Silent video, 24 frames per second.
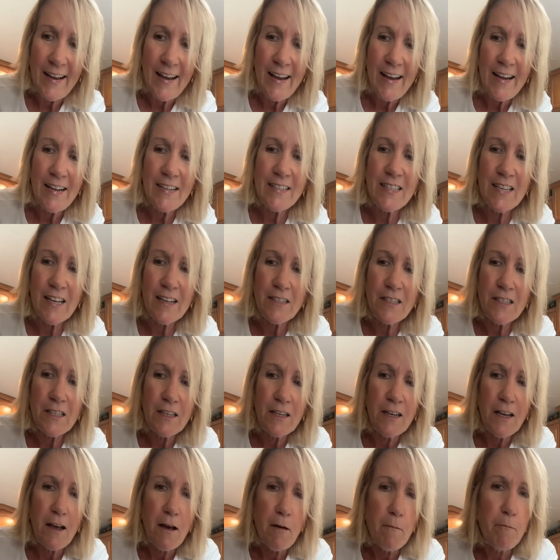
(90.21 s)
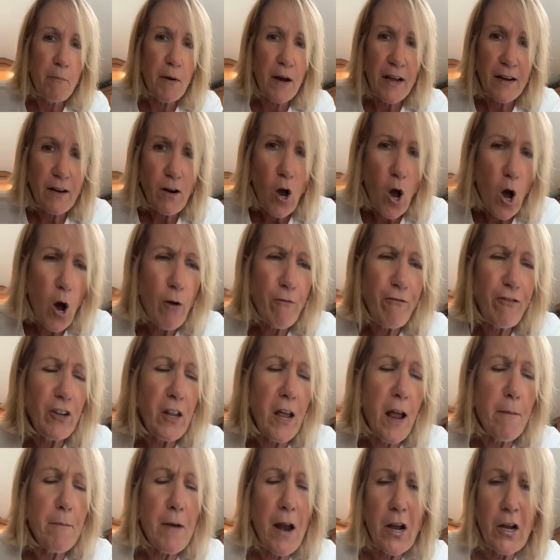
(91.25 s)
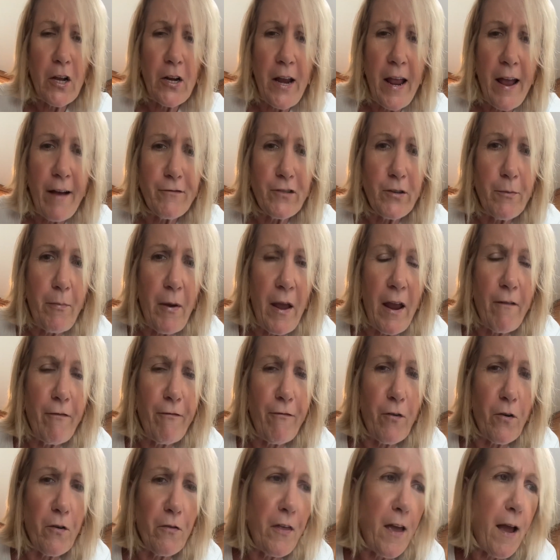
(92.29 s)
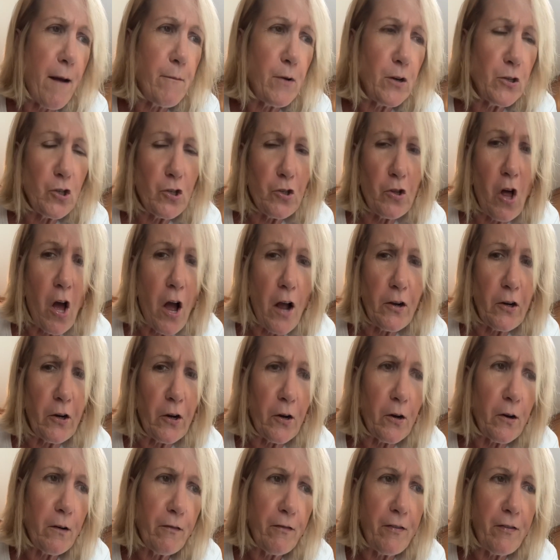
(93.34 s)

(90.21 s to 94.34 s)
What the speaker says: He says, but hopefully I'm not going to have to pay for that much longer,